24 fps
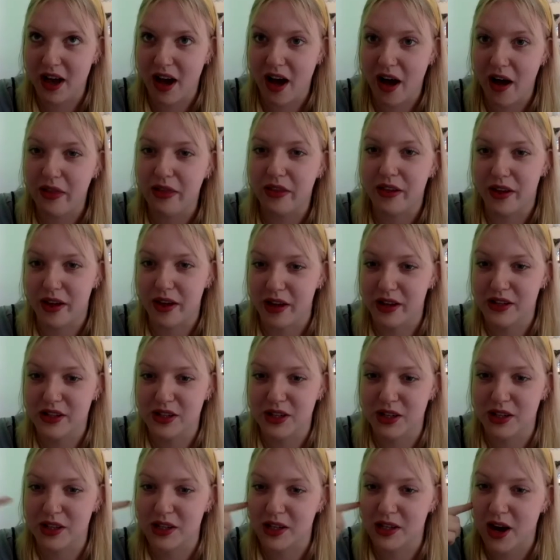other
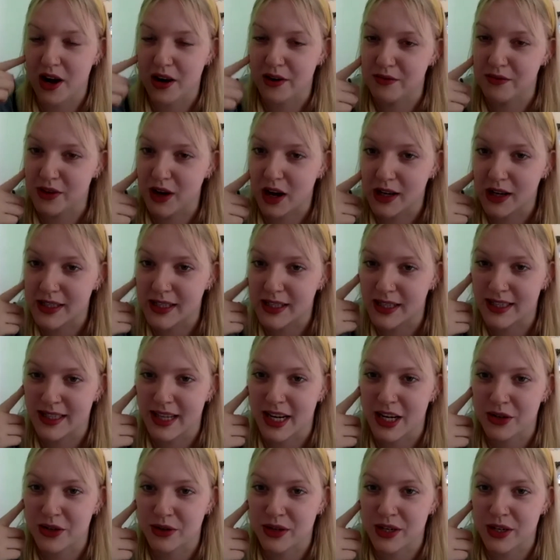to the kind of 19th
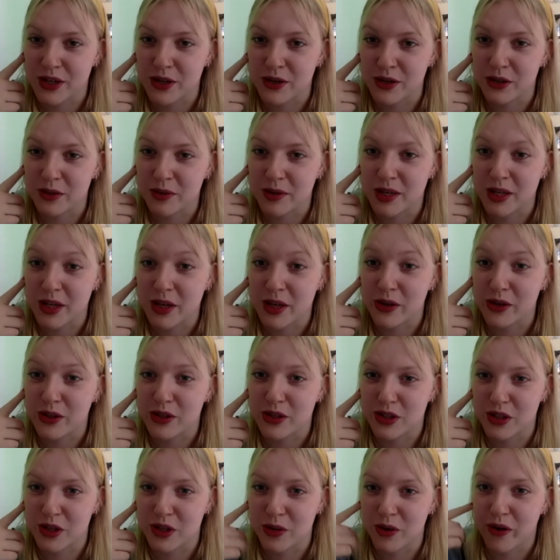century nudes that we're
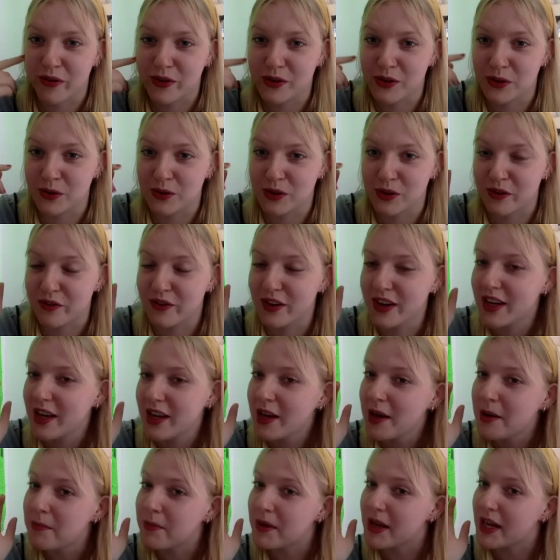used to, of sort of
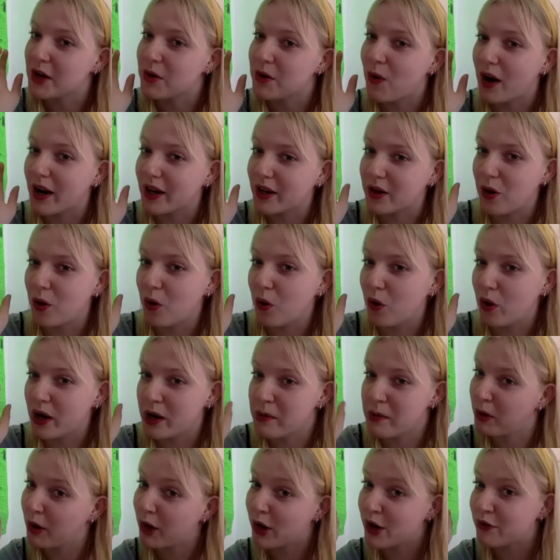being quite coy
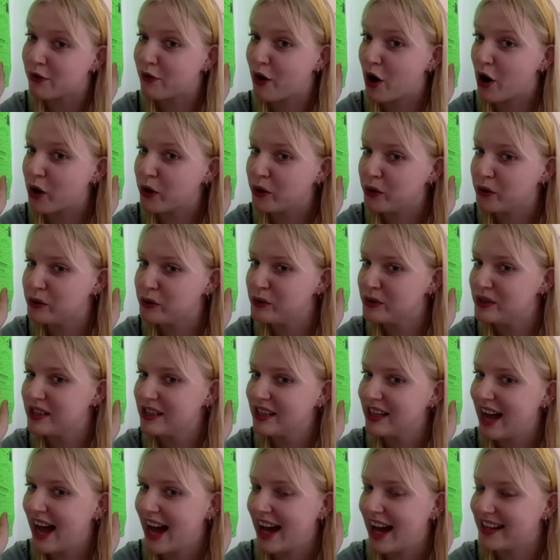by a rose
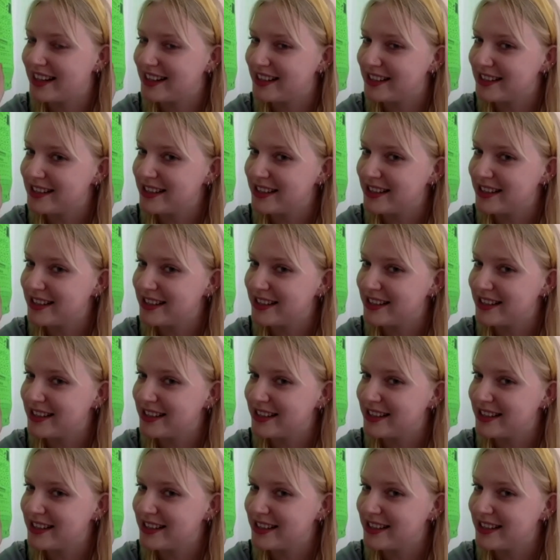and